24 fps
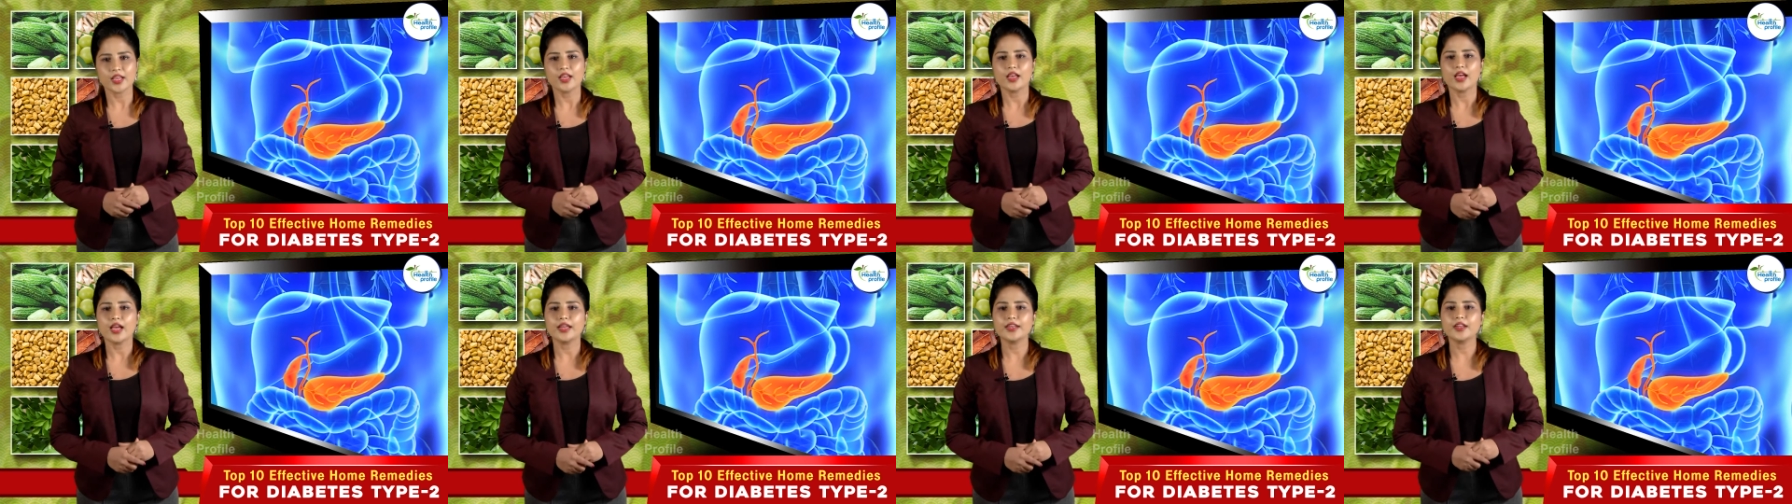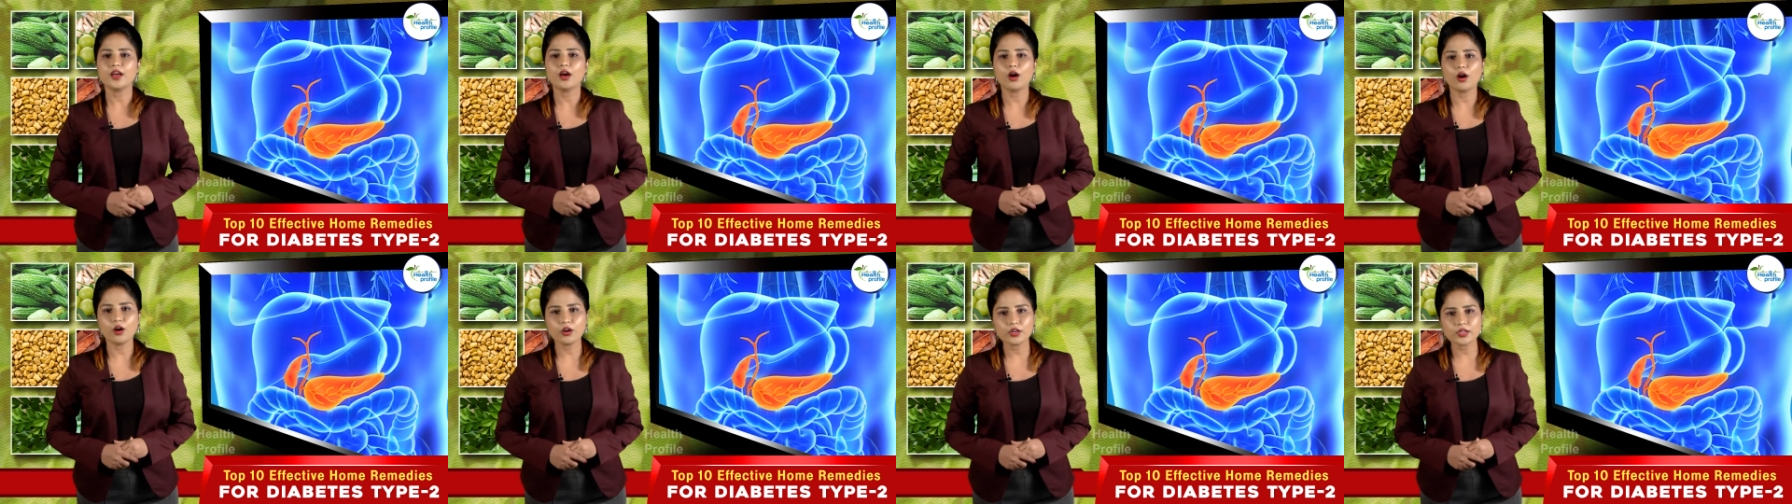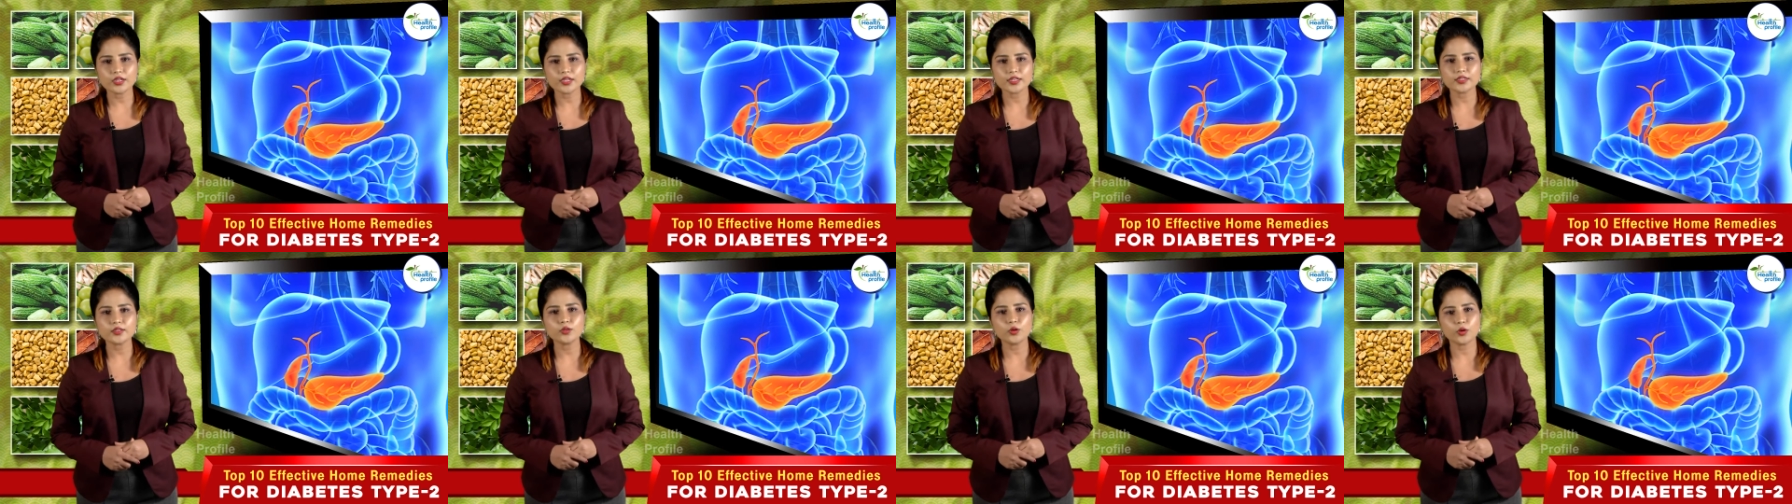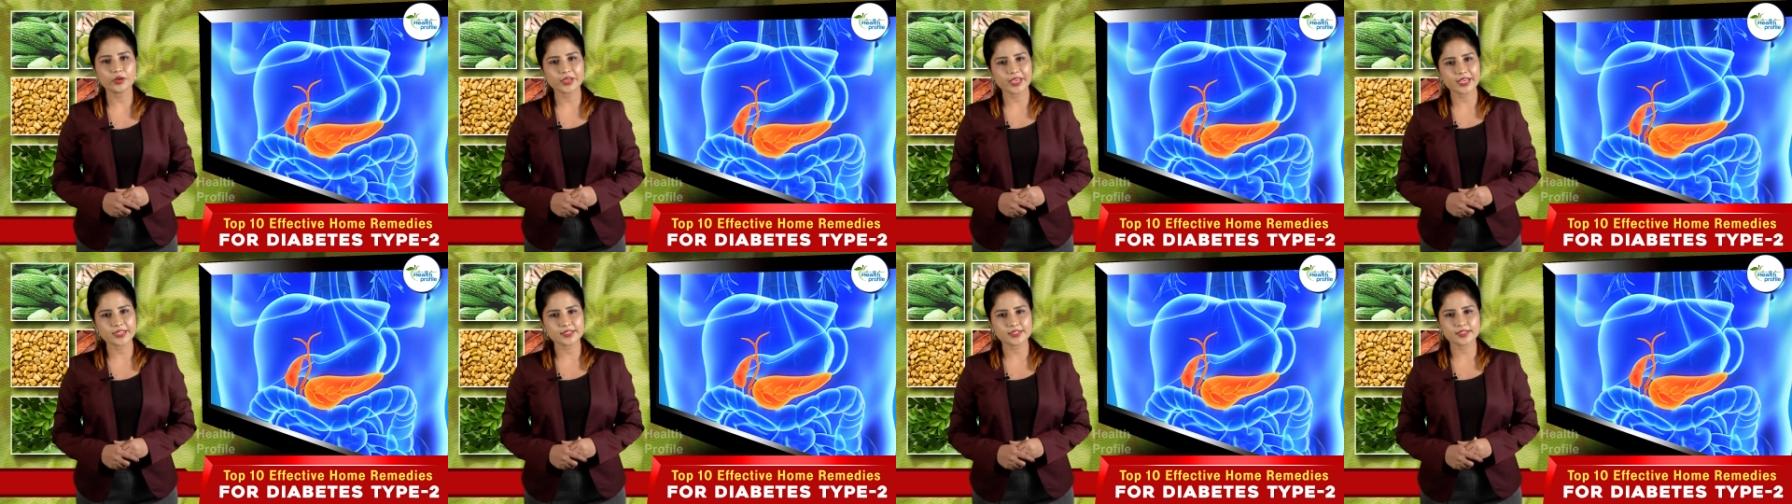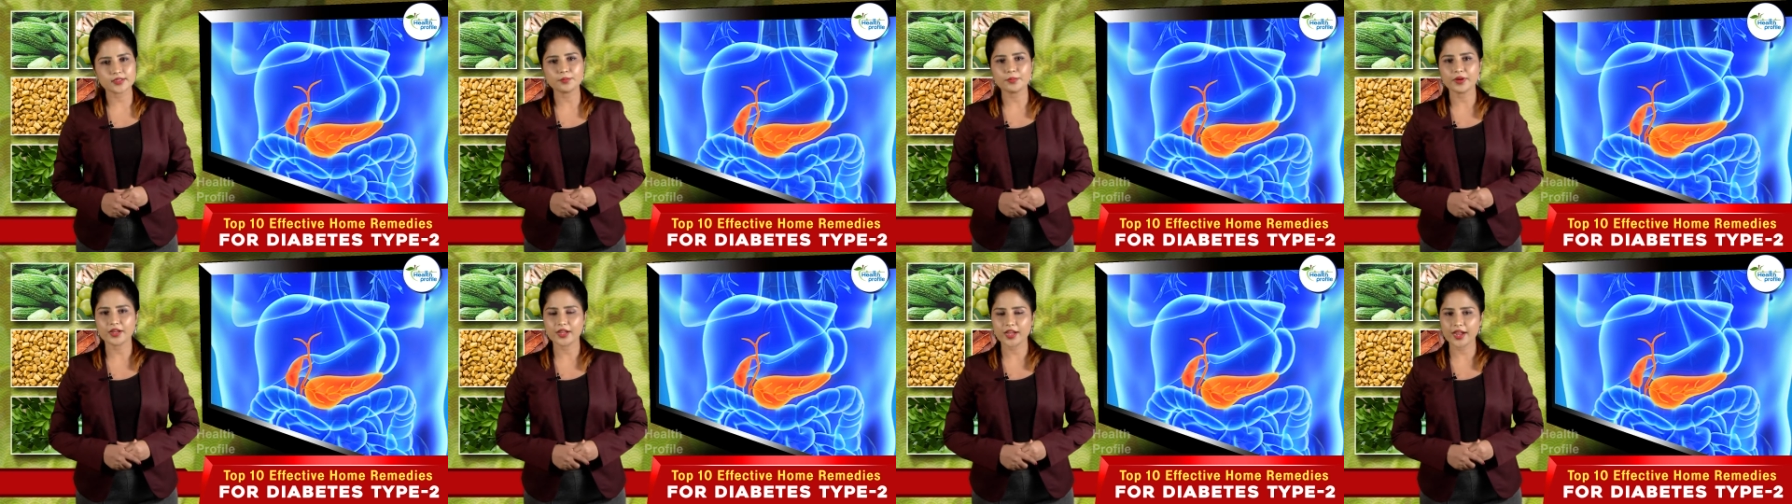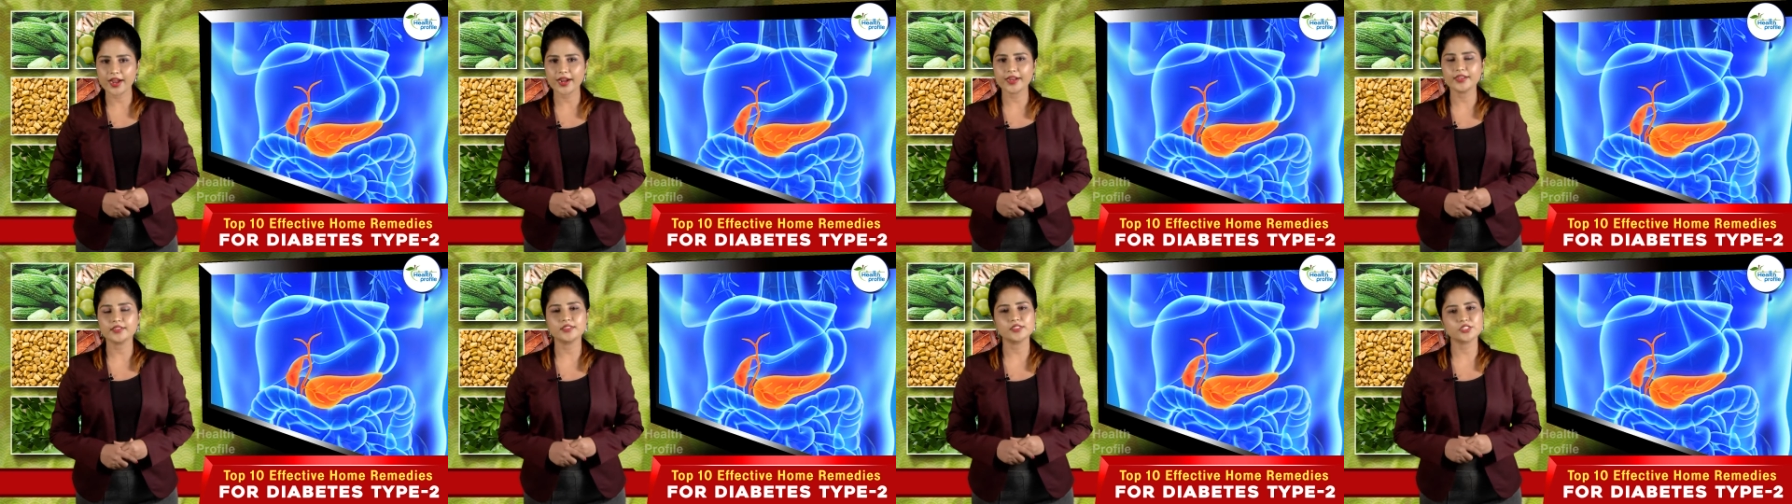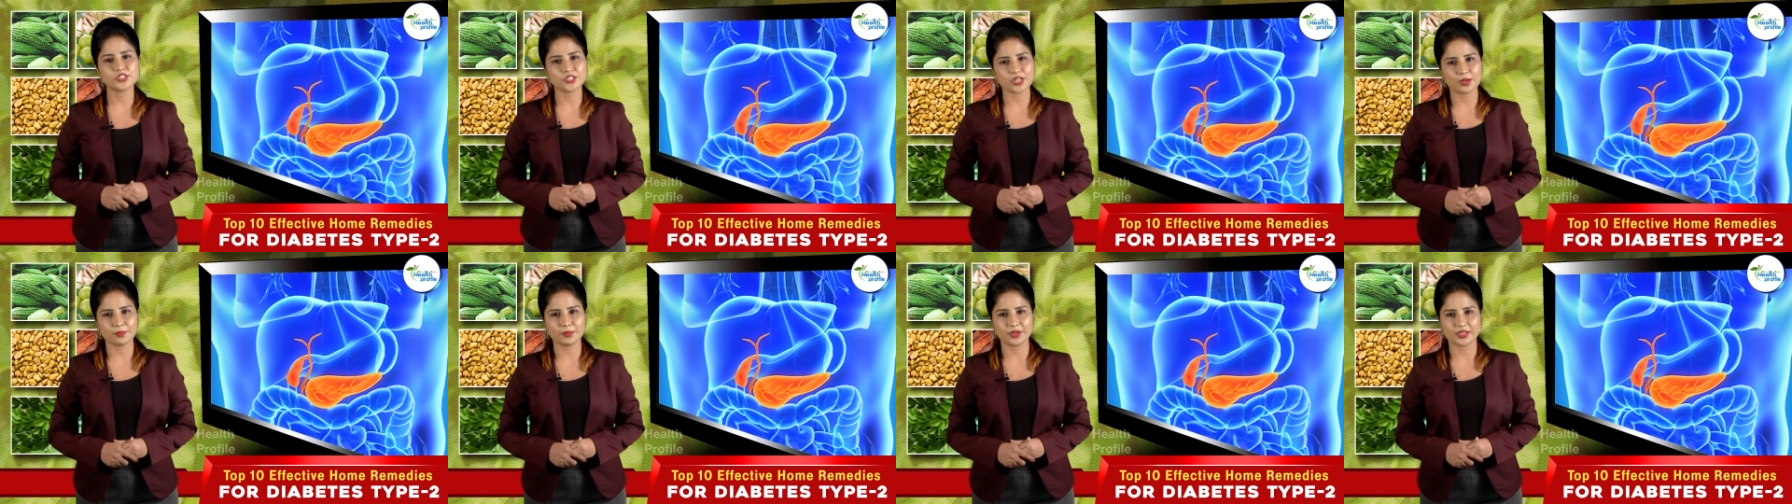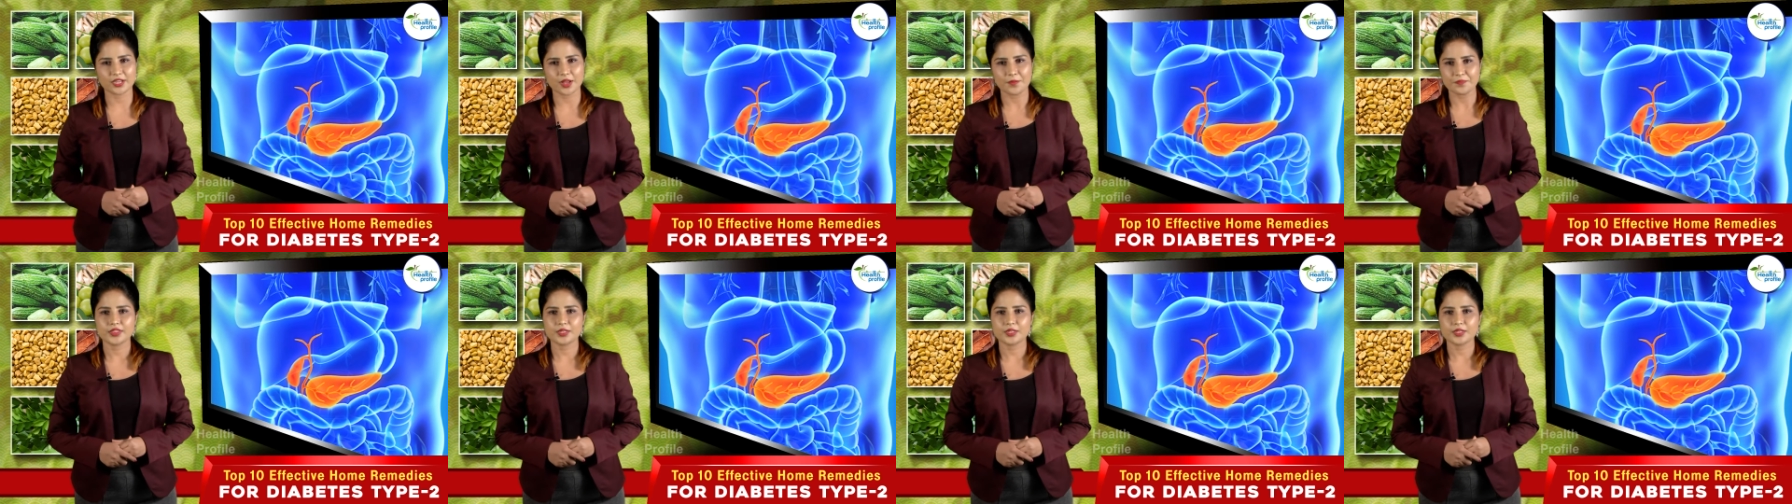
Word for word: an organ located behind the stomach.